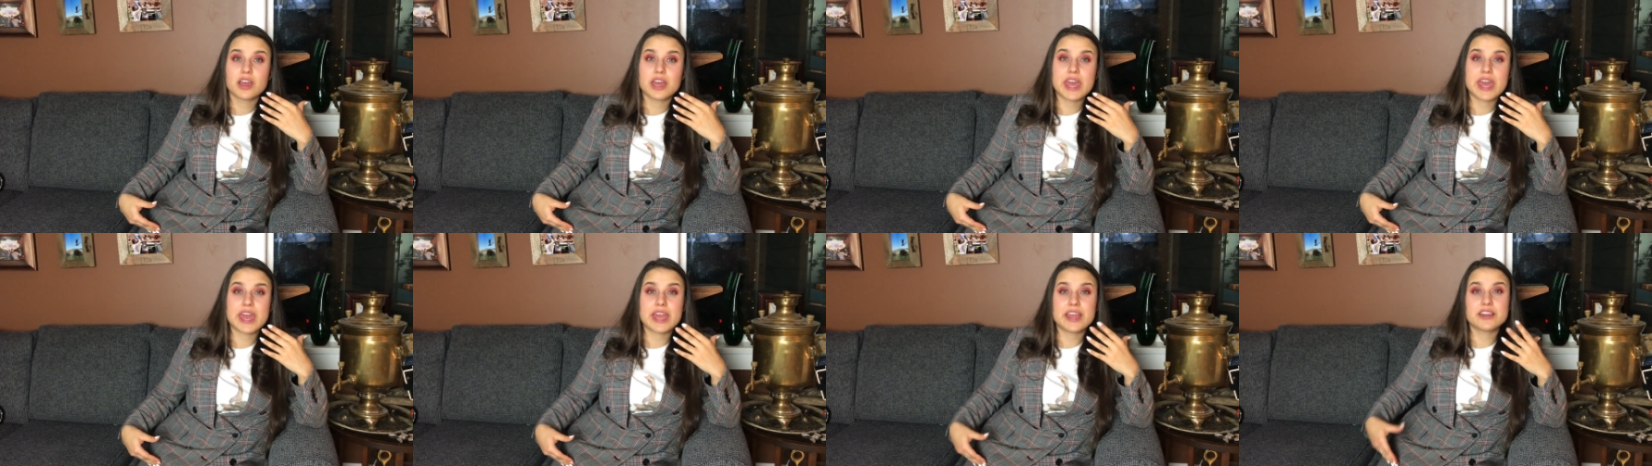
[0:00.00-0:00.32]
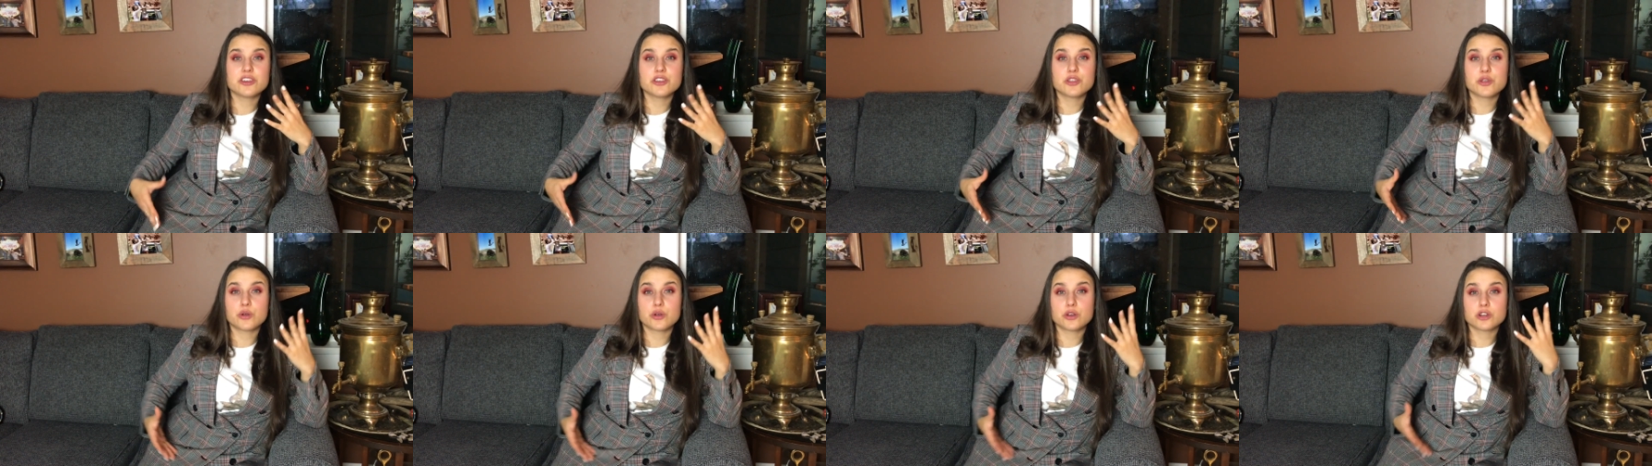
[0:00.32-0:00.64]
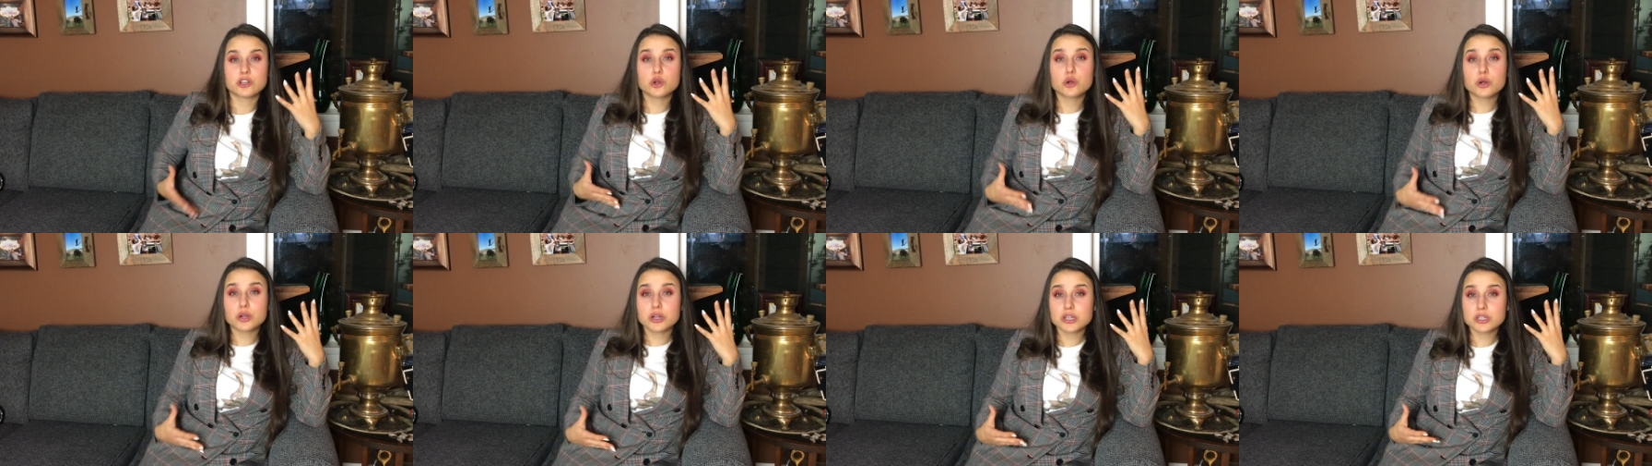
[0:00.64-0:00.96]
and your
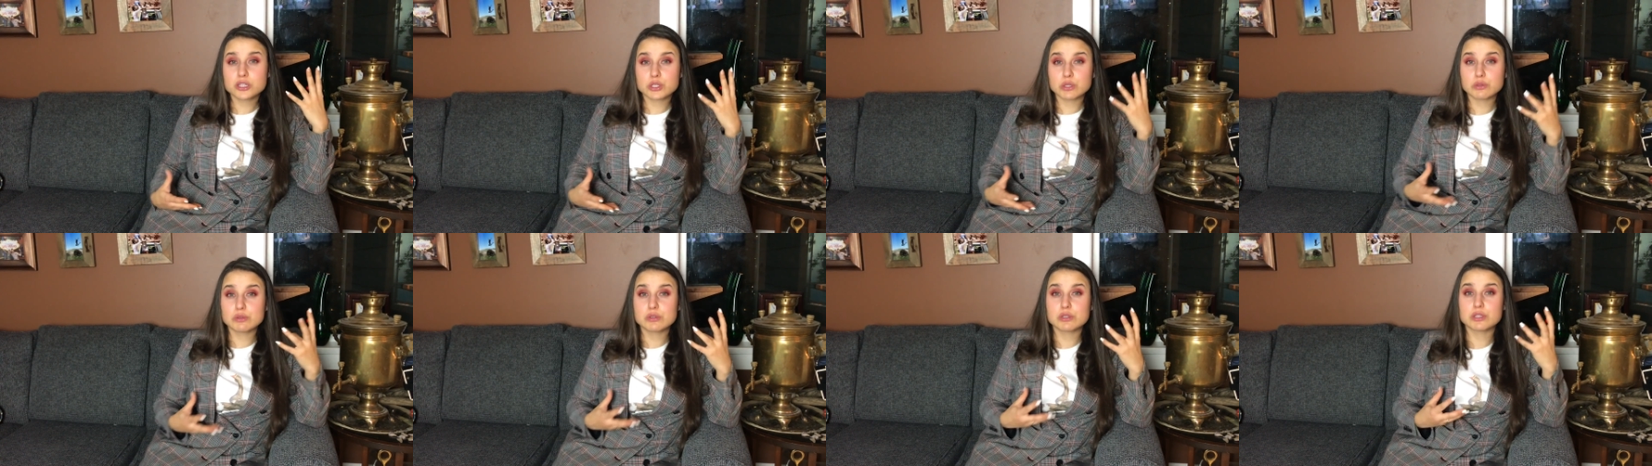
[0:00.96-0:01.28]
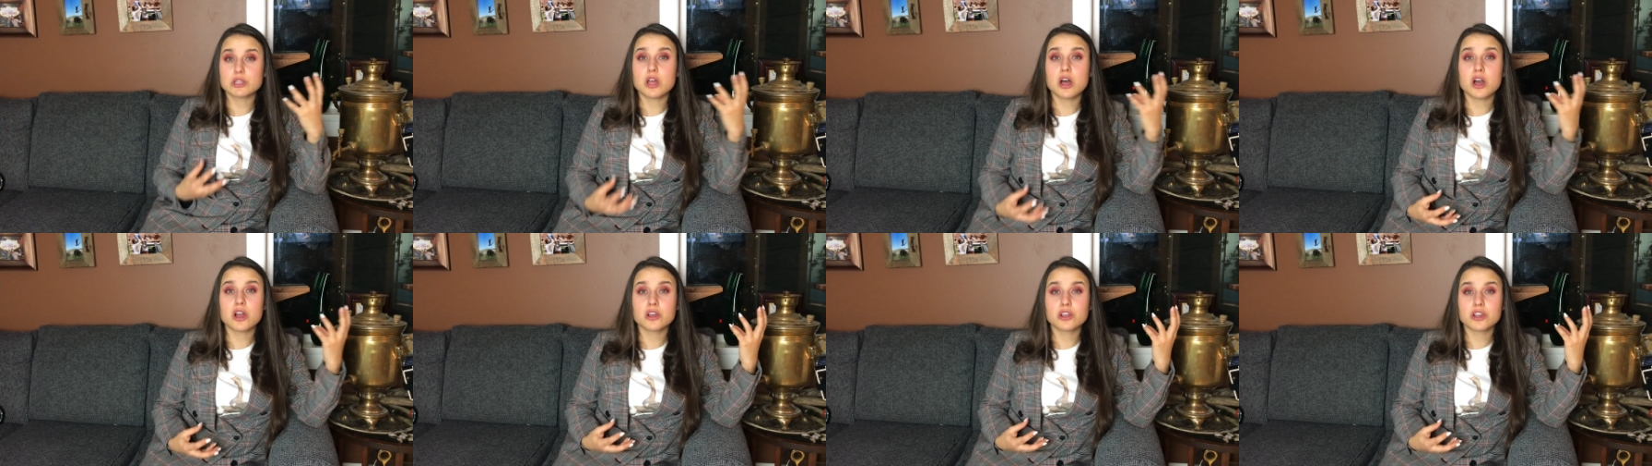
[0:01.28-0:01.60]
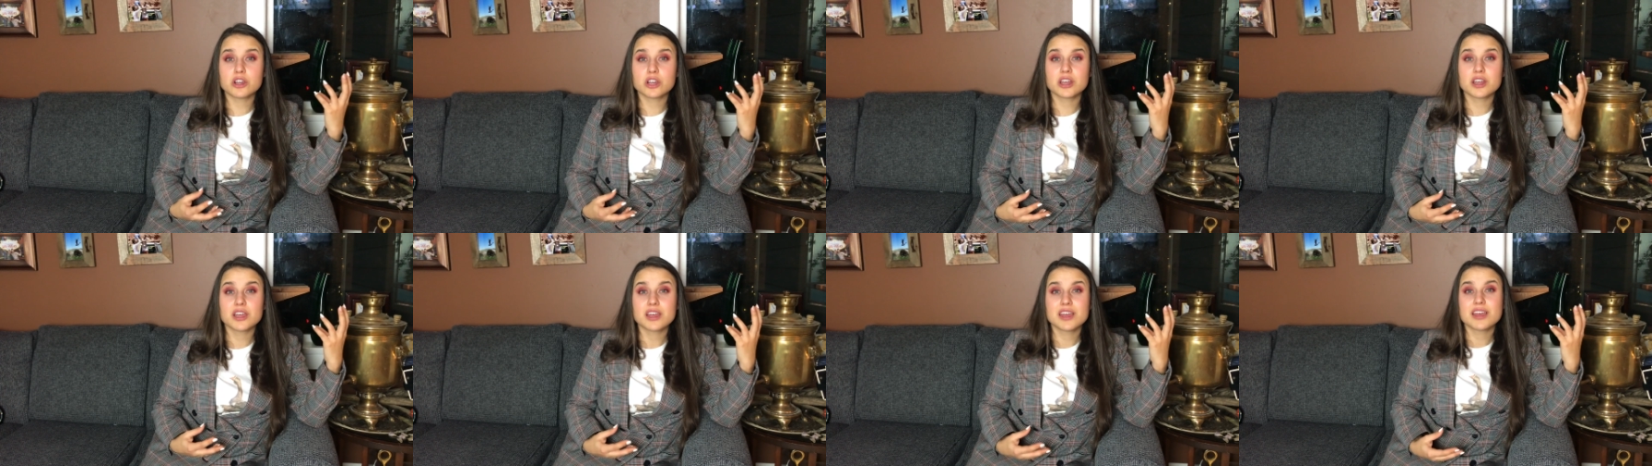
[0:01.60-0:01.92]
torso is
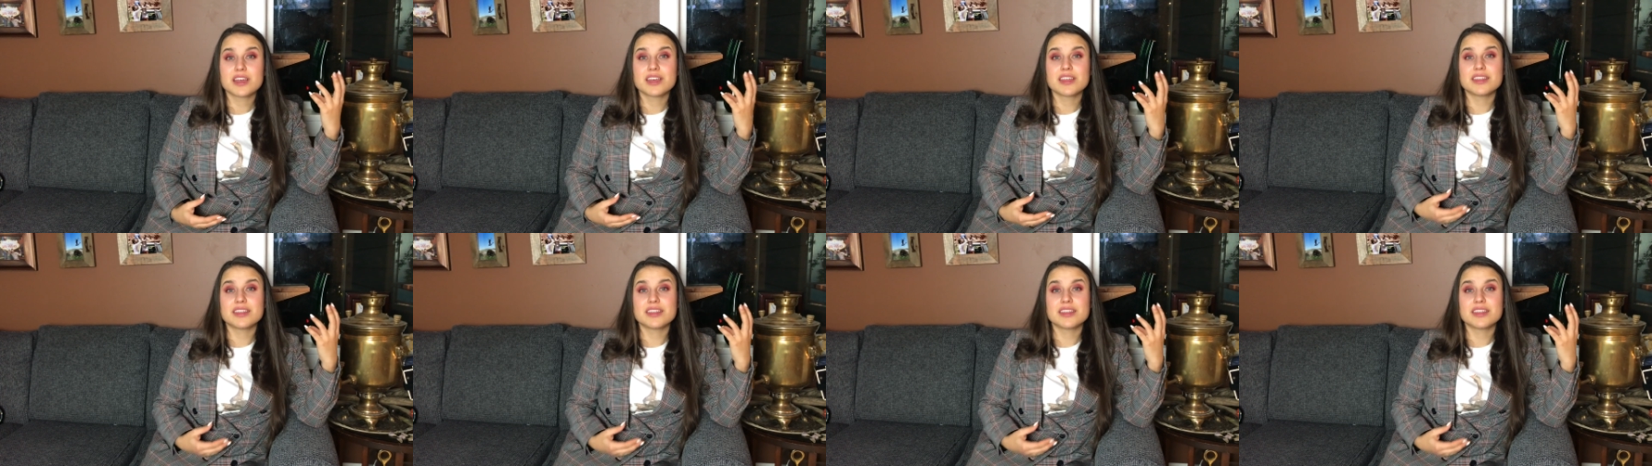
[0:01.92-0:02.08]
longer,